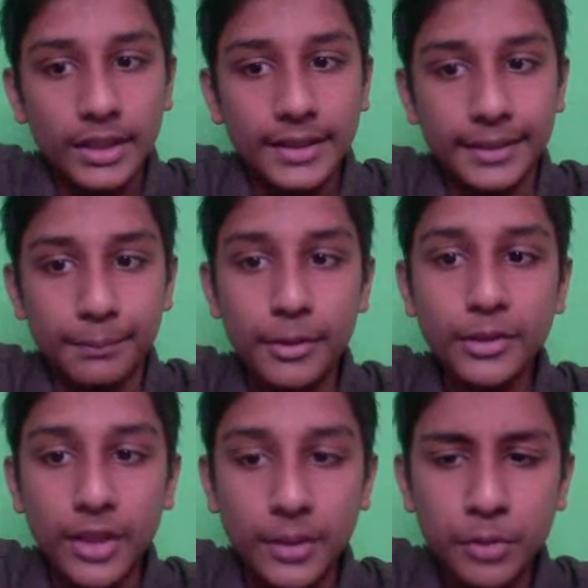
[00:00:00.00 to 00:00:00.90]
He
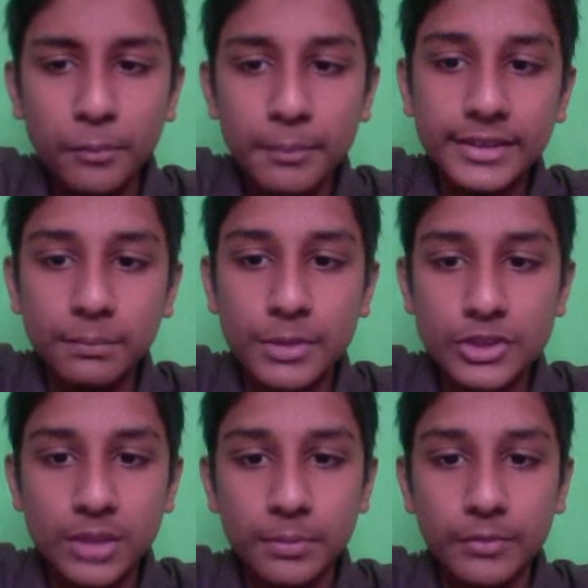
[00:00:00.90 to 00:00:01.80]
brought back the
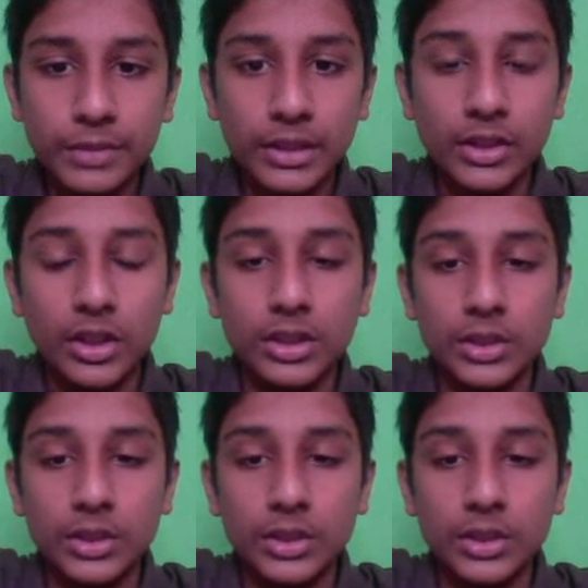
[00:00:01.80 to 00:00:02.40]
bishop in order to